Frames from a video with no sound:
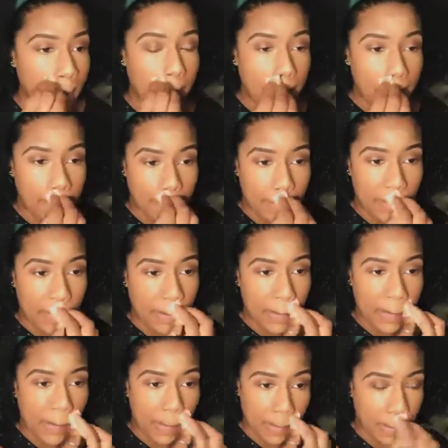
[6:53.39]
and blend it
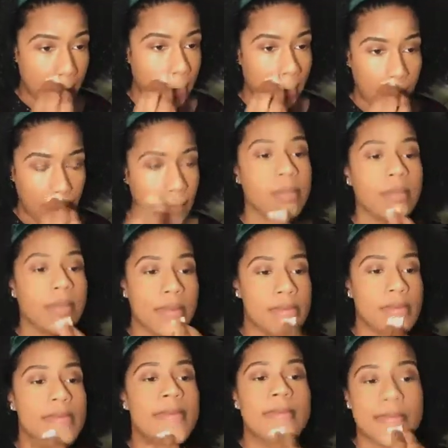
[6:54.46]
out and spray in with
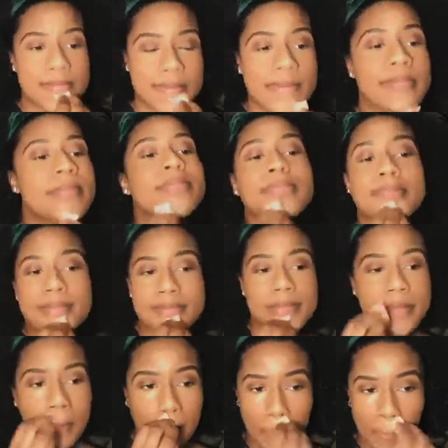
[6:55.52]
setting spray again so
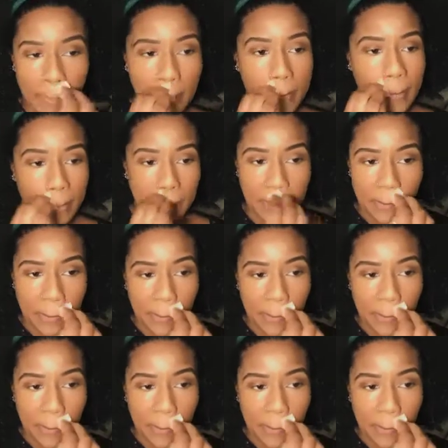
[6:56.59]
it sets in.